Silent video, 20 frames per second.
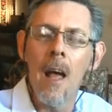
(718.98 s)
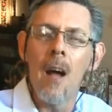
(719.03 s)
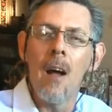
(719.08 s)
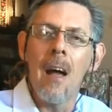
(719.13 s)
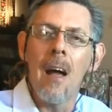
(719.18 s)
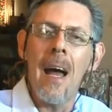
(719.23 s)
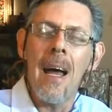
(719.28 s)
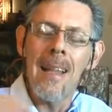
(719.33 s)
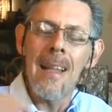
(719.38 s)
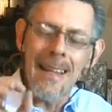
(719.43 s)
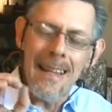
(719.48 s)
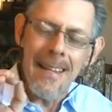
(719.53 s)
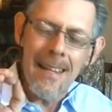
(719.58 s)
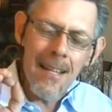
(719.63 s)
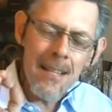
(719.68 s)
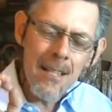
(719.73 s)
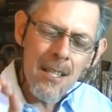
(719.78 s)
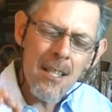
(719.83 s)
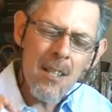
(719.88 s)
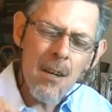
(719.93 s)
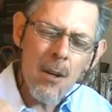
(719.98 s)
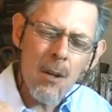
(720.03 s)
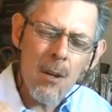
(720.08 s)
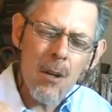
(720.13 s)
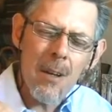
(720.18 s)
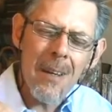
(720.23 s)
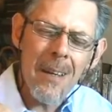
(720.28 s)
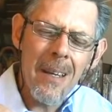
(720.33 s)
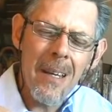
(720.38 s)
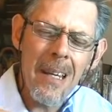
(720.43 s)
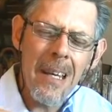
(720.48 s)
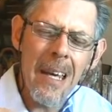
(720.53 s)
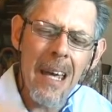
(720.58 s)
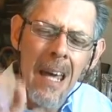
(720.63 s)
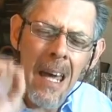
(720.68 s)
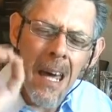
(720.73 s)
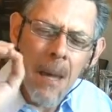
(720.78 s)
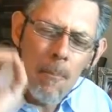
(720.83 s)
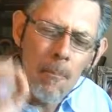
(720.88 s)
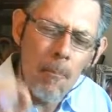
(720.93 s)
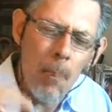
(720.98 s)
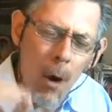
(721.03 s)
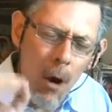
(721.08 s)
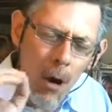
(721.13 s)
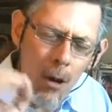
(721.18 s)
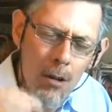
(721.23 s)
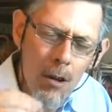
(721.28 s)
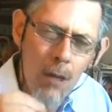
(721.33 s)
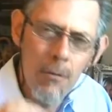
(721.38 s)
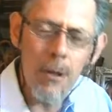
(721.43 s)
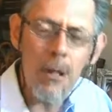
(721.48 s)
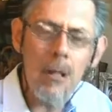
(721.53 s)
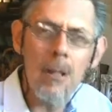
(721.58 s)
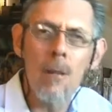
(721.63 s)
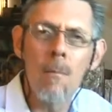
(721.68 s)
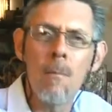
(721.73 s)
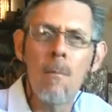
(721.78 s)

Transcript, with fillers: And this is a key part of it